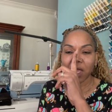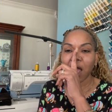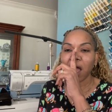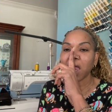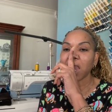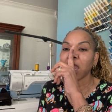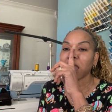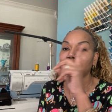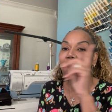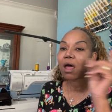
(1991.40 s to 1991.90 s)

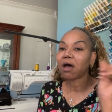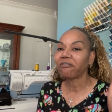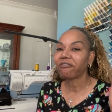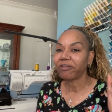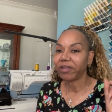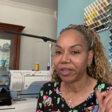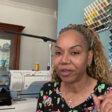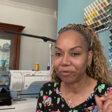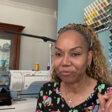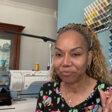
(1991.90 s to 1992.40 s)
love
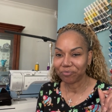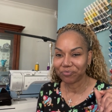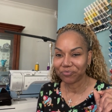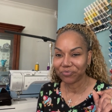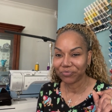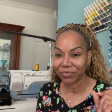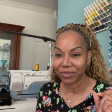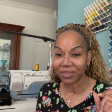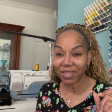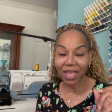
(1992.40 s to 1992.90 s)
him.
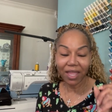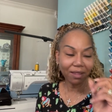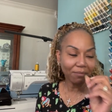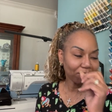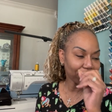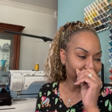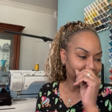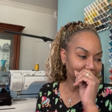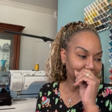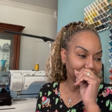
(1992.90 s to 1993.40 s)
That
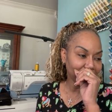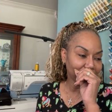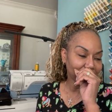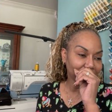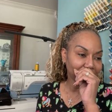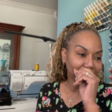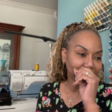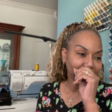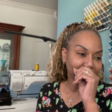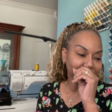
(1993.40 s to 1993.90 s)
man
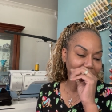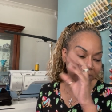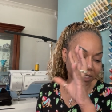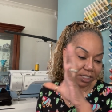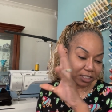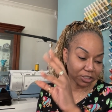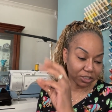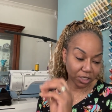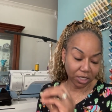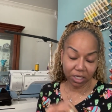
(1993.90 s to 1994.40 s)

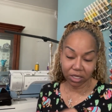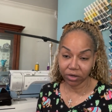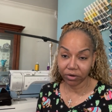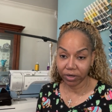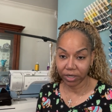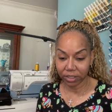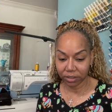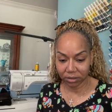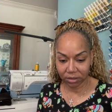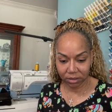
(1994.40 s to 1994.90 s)
he's here
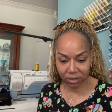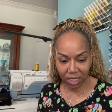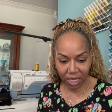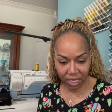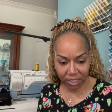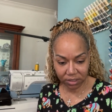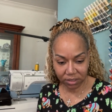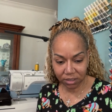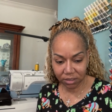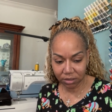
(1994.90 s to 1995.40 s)
in
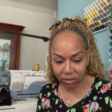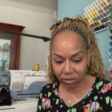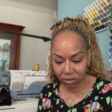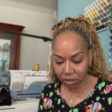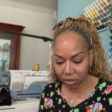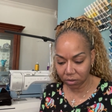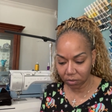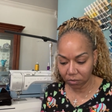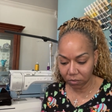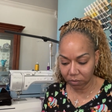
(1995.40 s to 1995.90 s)
Texas
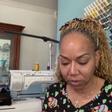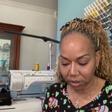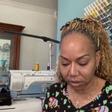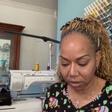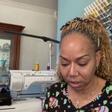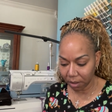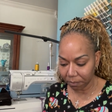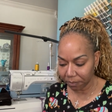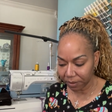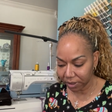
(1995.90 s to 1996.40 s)
too and
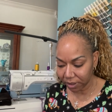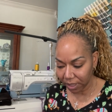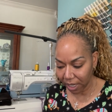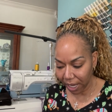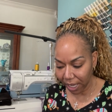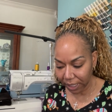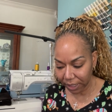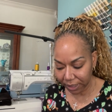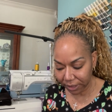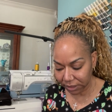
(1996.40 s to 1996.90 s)
up in
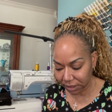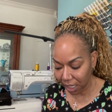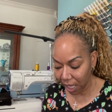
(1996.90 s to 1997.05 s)
Dallas.